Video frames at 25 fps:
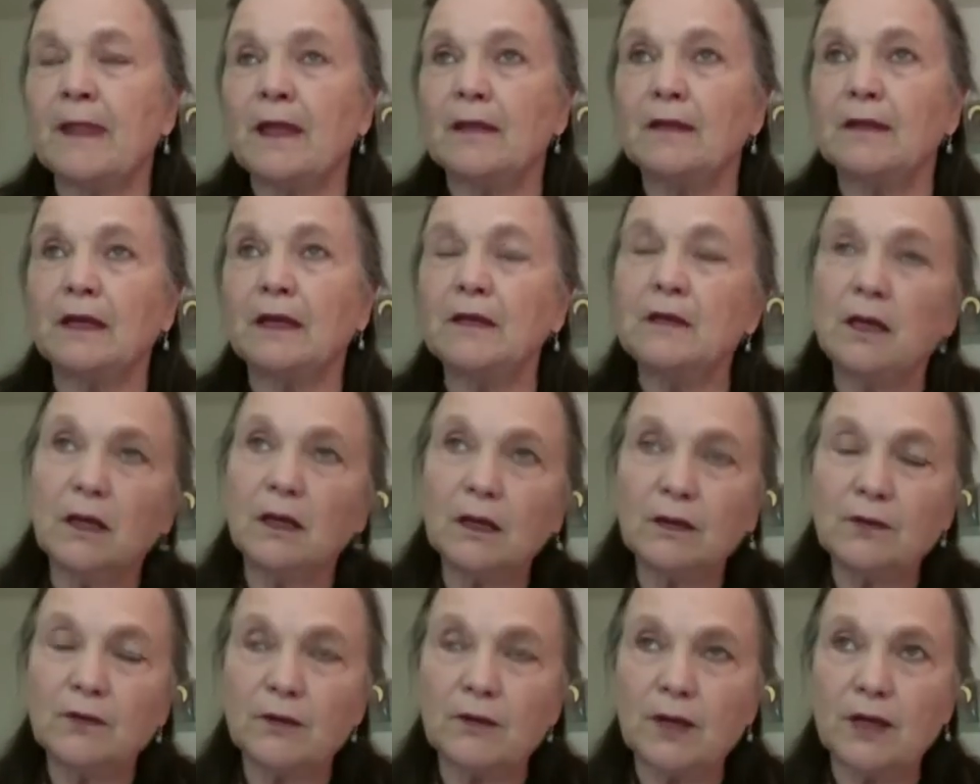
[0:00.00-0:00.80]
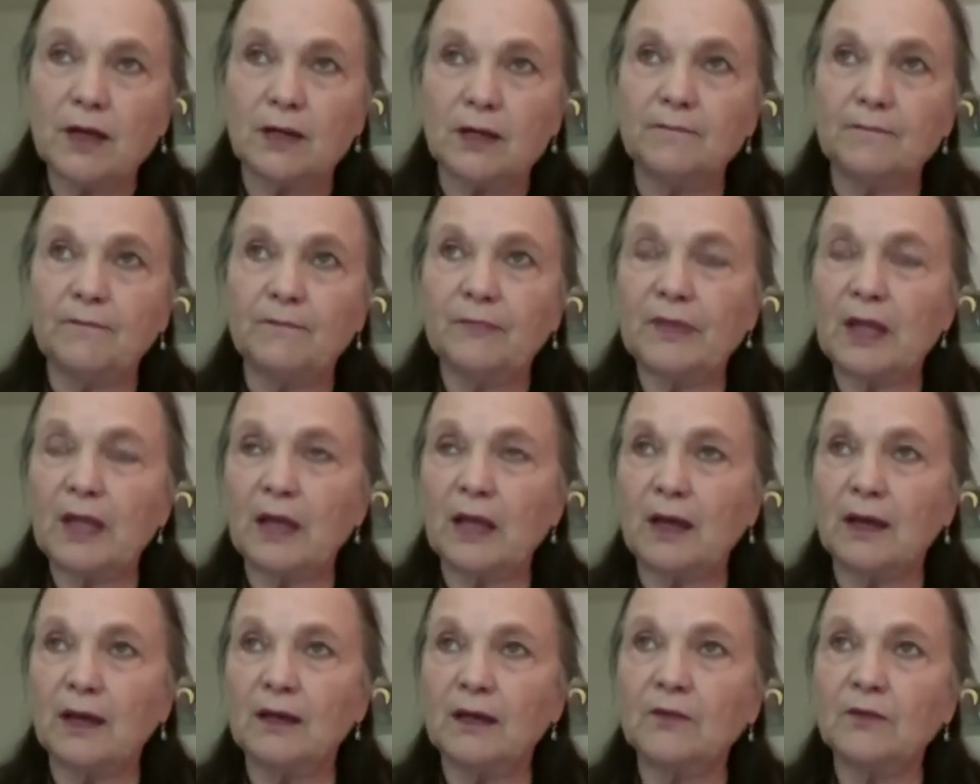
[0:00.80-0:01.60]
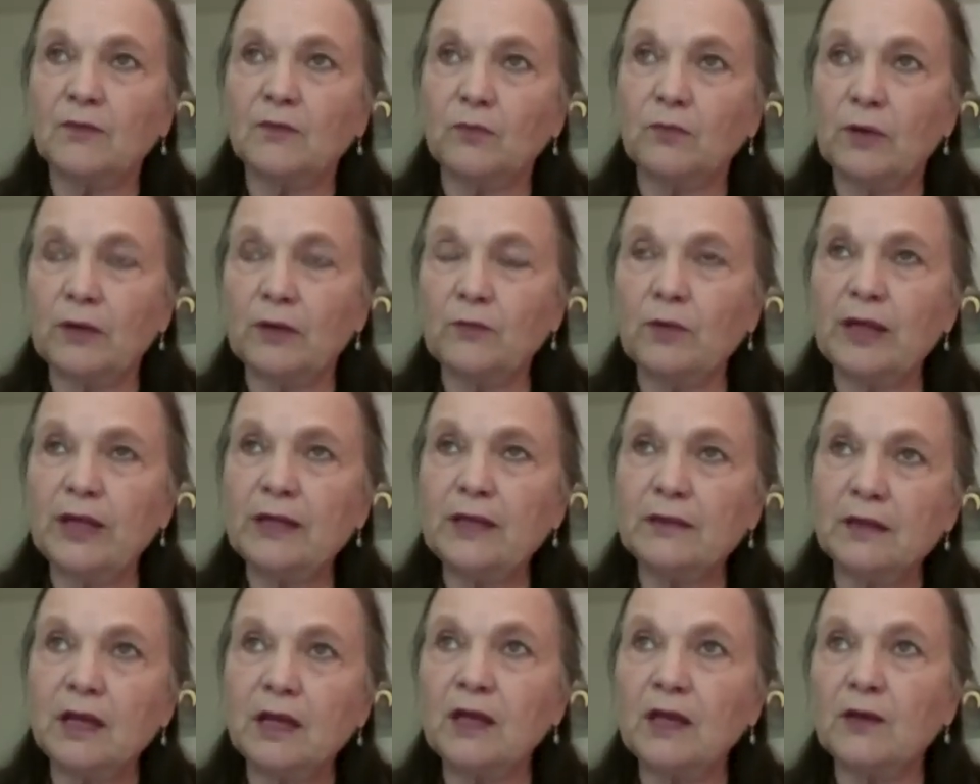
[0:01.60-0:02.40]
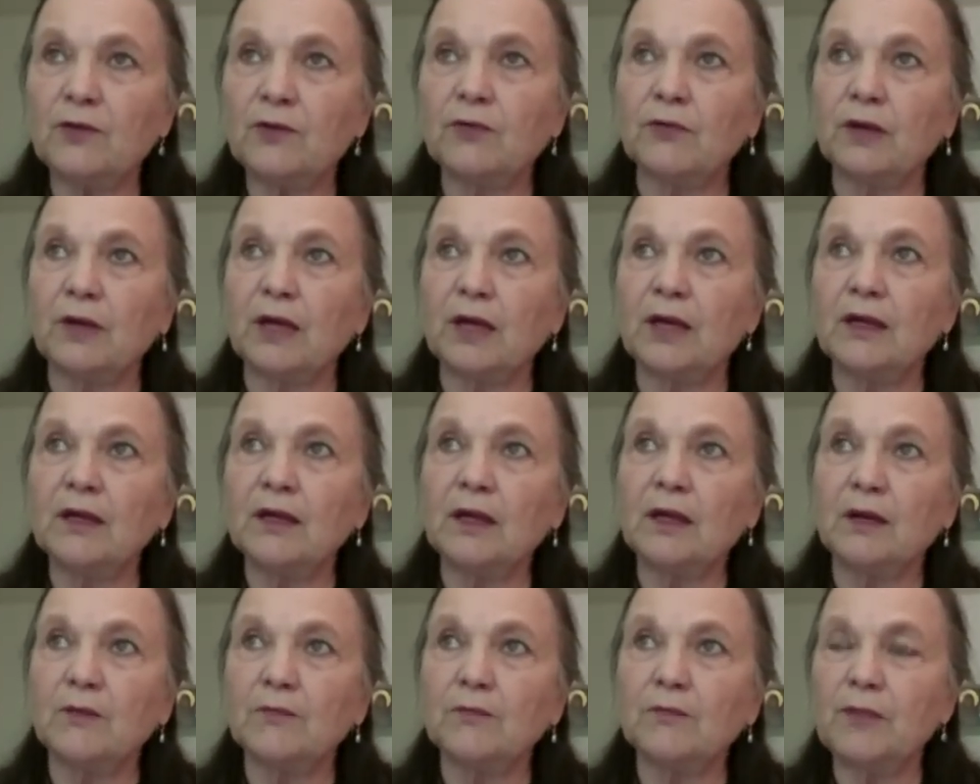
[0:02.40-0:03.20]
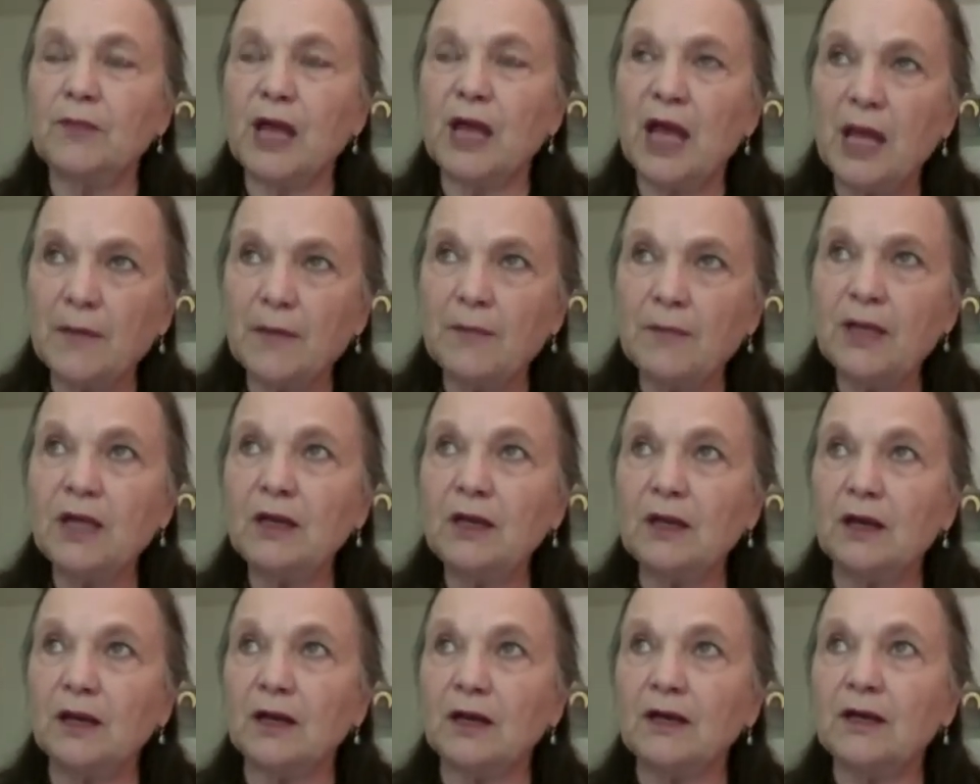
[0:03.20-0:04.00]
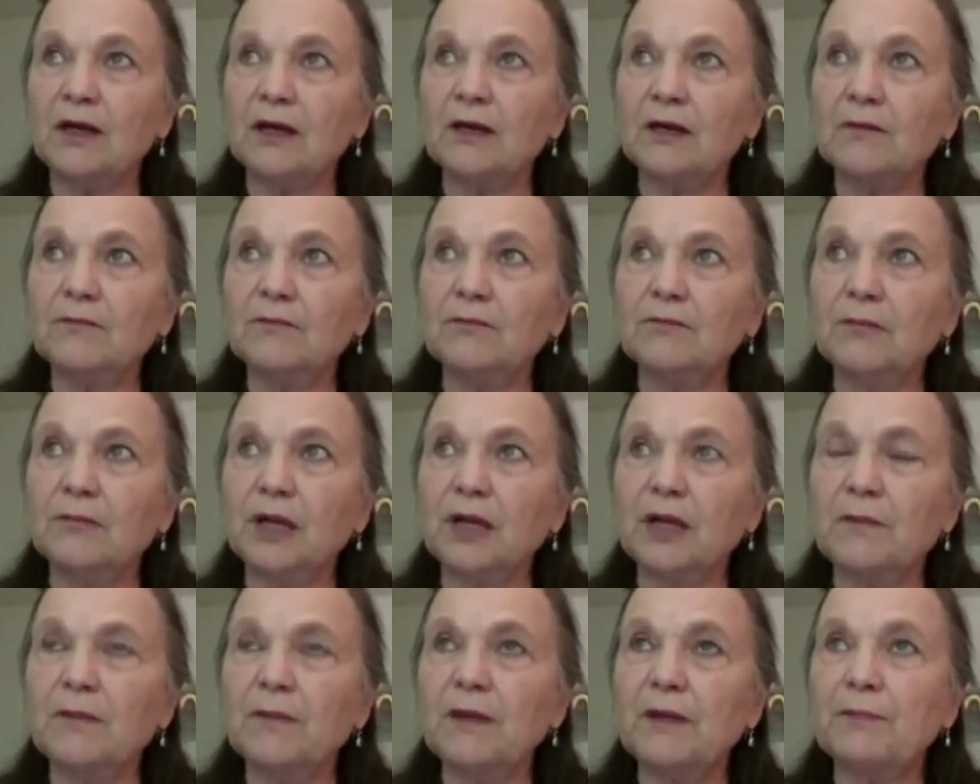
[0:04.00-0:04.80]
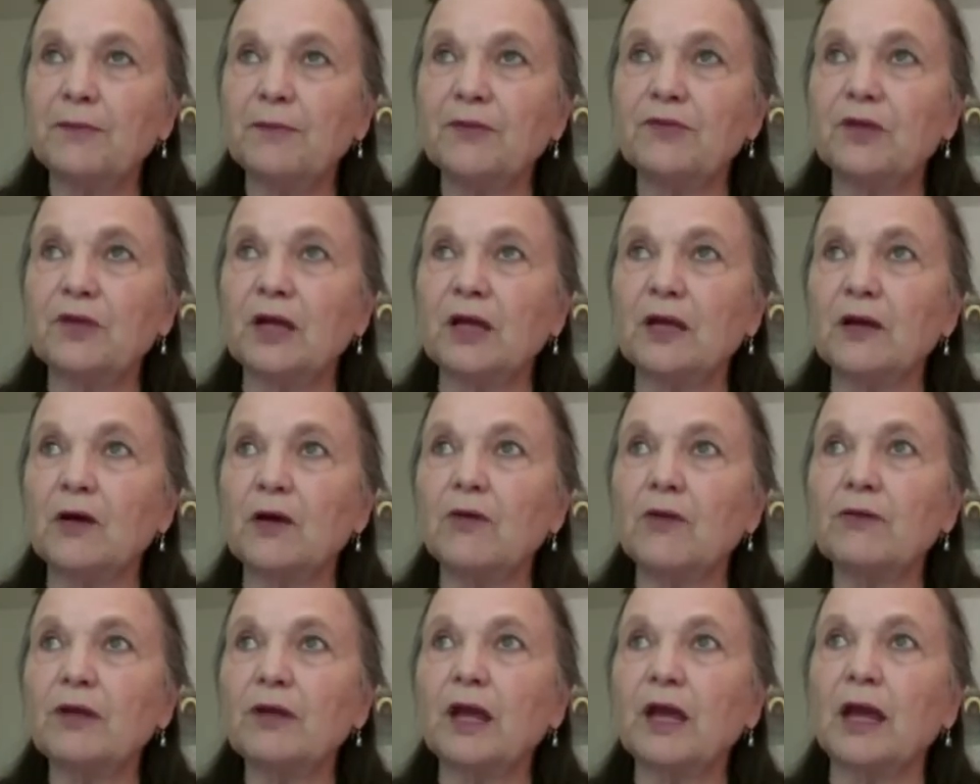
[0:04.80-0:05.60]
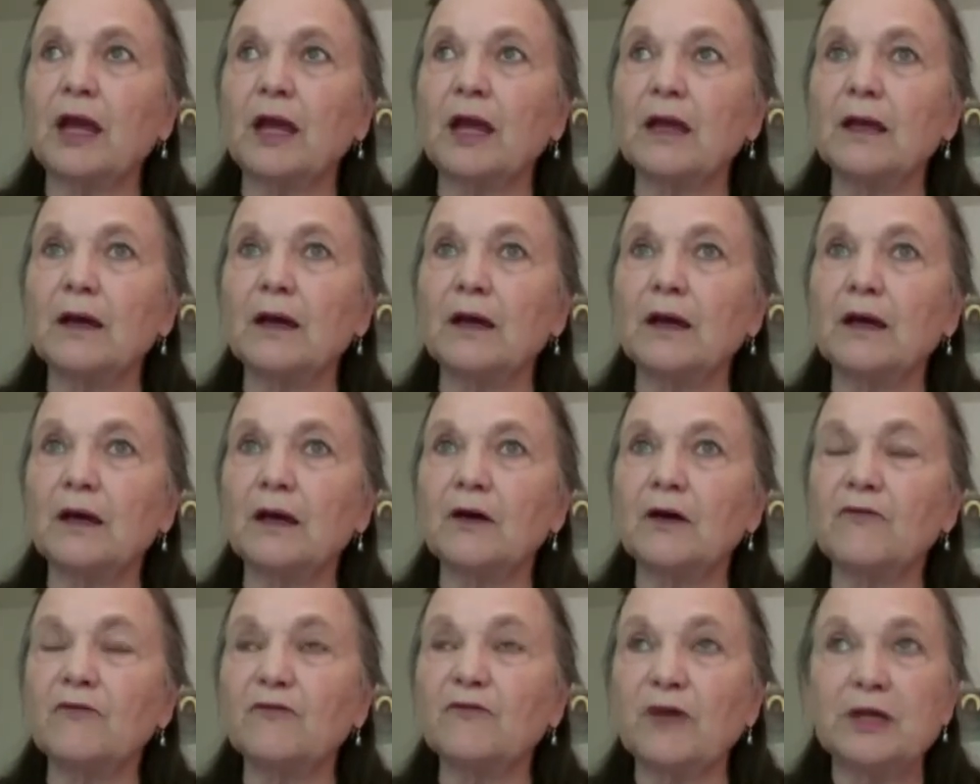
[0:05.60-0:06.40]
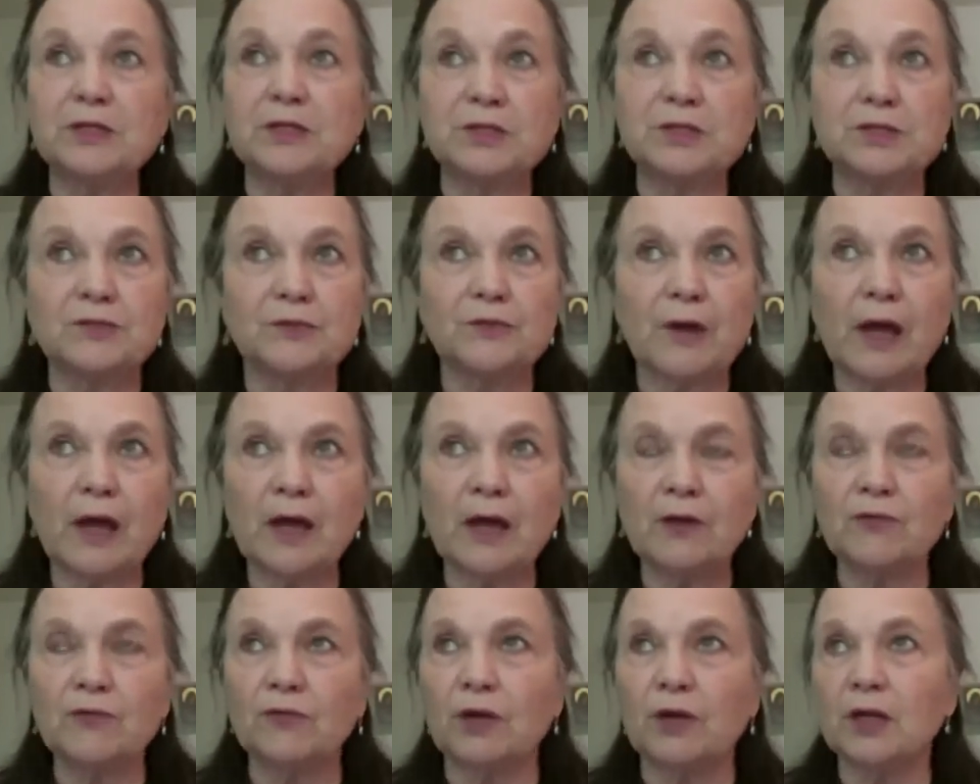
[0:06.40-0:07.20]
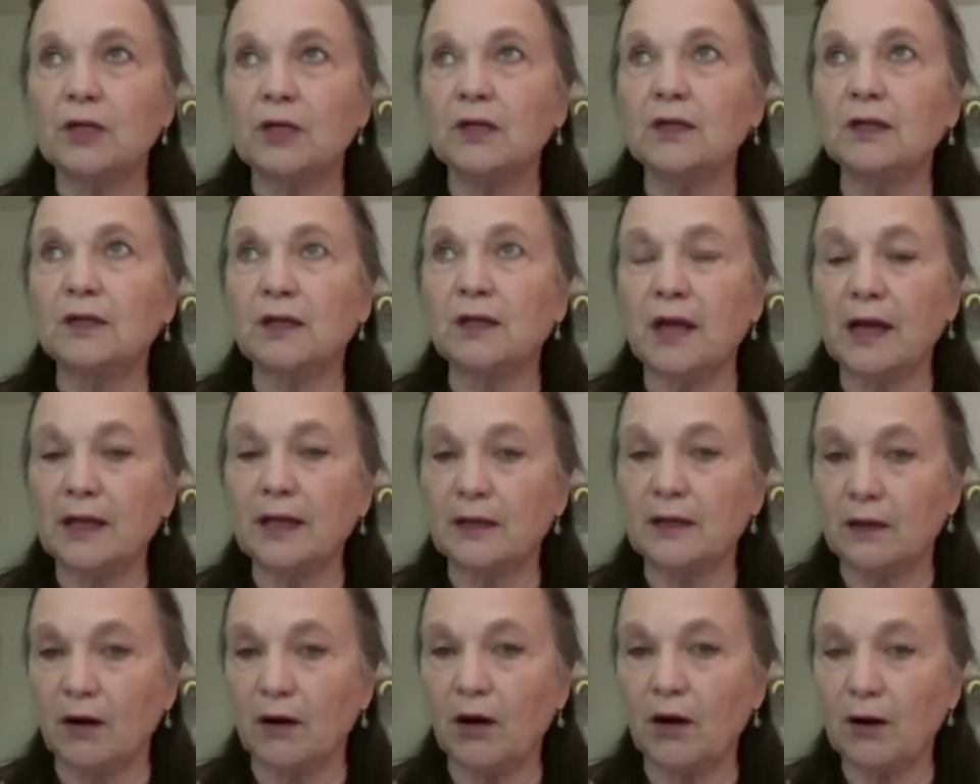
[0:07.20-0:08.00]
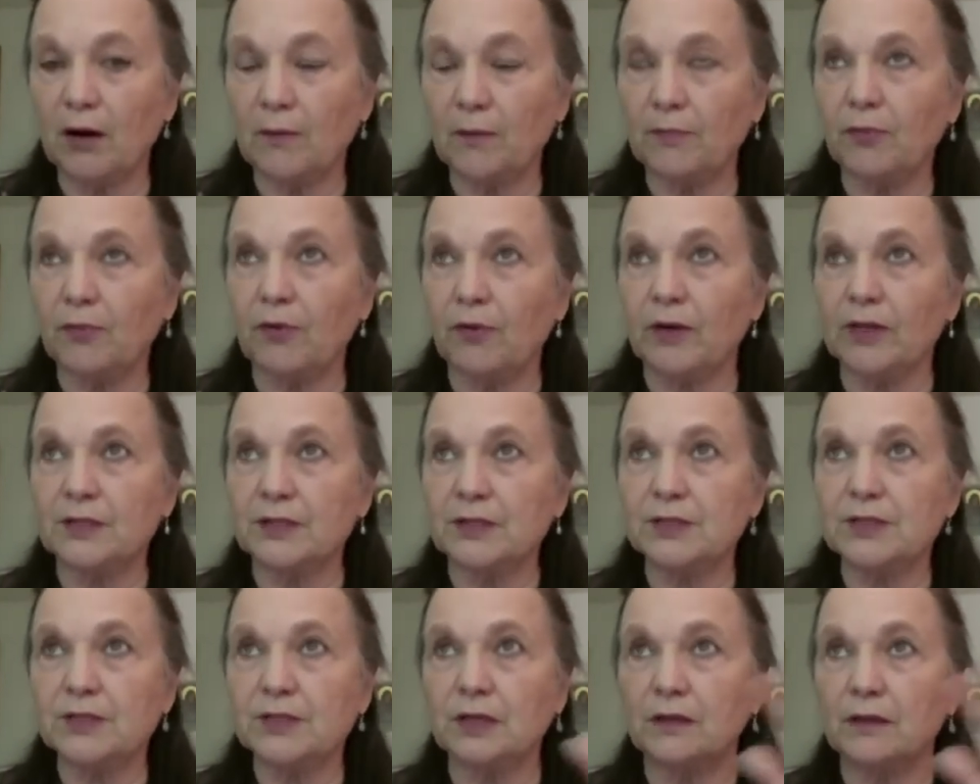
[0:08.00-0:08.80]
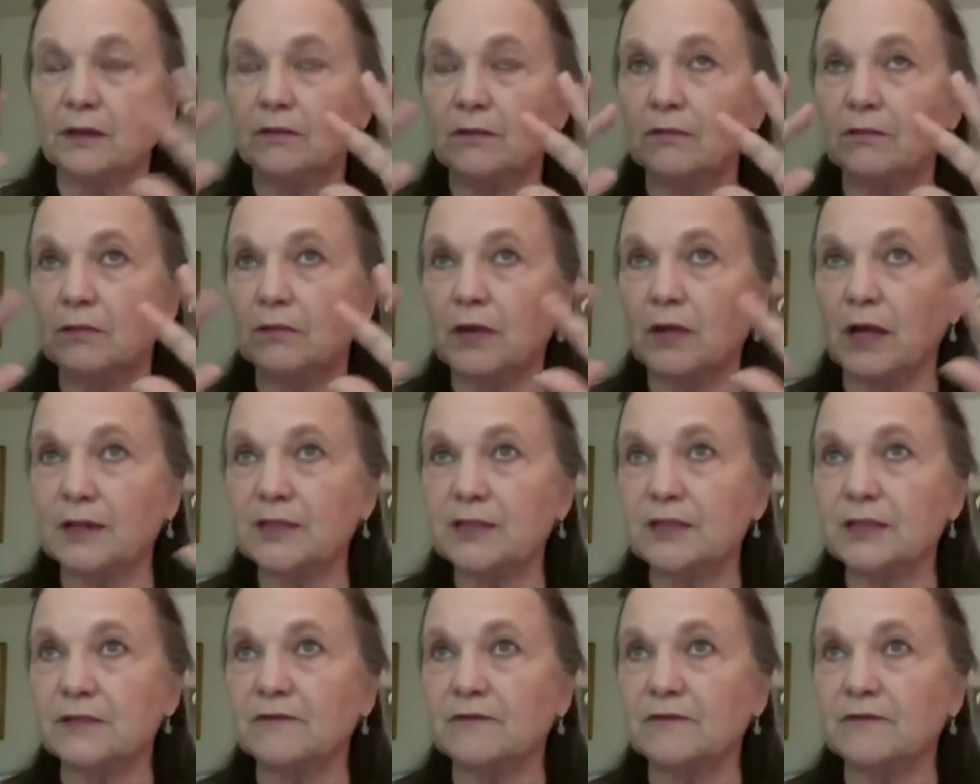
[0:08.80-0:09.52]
They need a grid. And when we think grid, maybe many people think, okay, a phased array grid like HAARP was. Lots